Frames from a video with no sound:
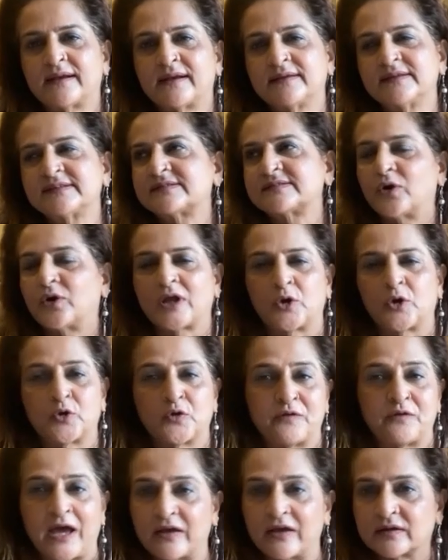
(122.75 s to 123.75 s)
is not out of
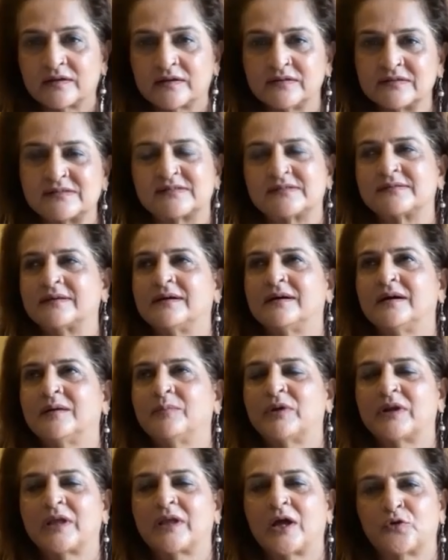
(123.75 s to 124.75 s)
arrogance,
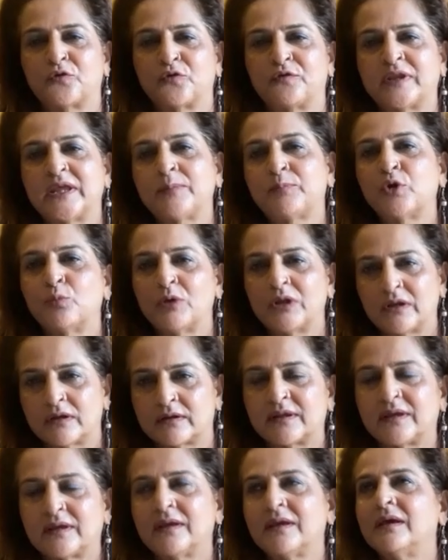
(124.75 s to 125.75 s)
but out of deep
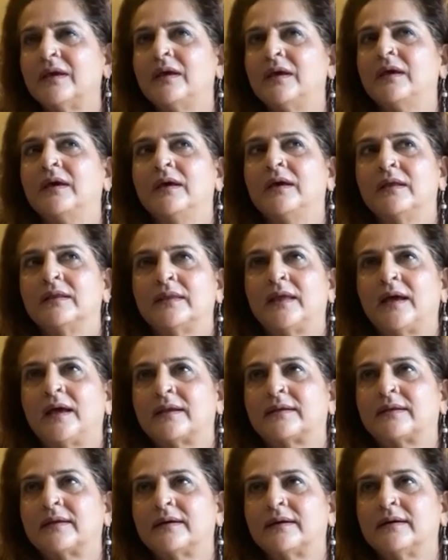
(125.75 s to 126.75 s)
humility,
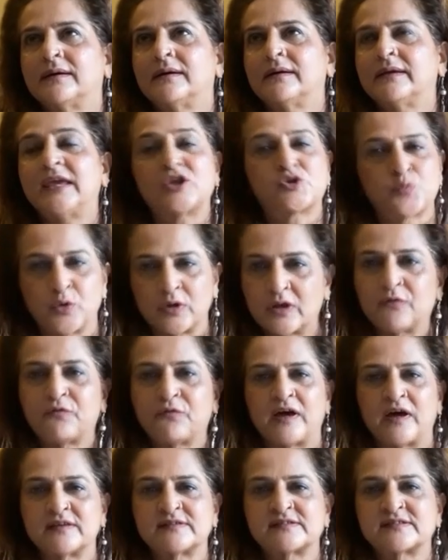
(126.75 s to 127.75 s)
that each one of
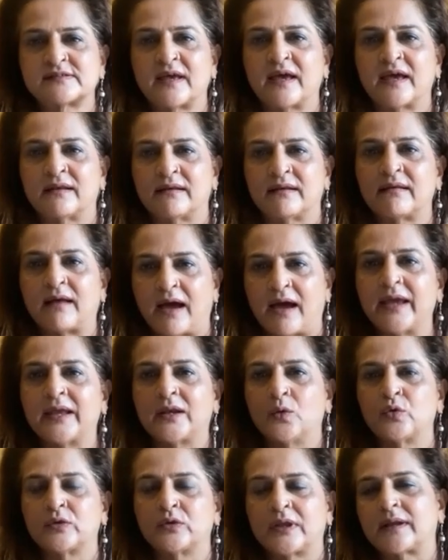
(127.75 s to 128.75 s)
us, and I
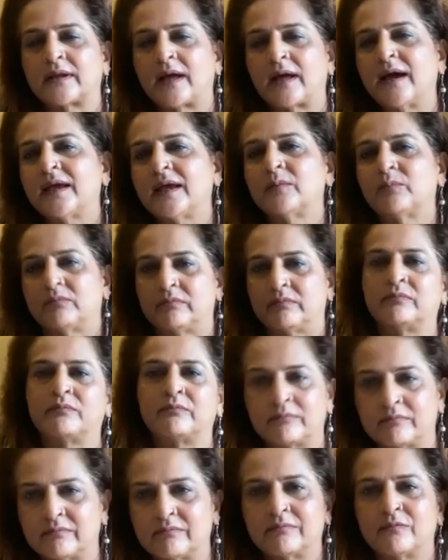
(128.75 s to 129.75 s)
know that I am
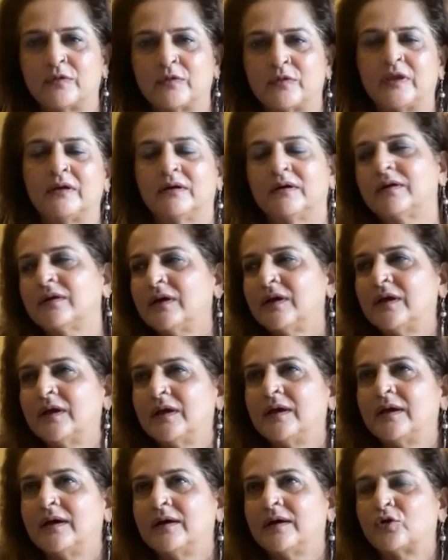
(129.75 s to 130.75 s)
here
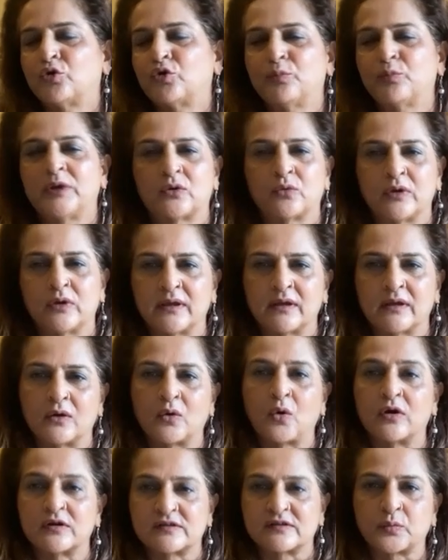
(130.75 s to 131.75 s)
to be doing
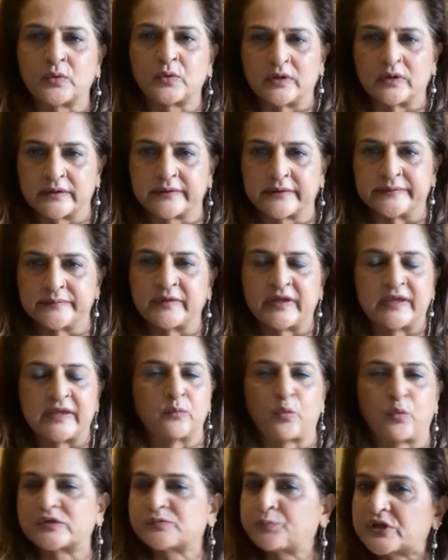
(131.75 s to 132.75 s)
God's work
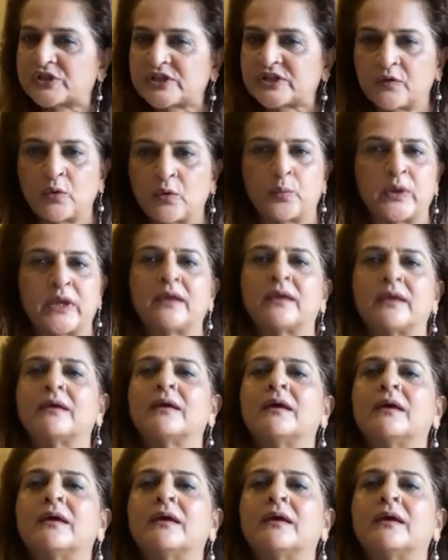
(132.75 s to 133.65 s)
in whichever way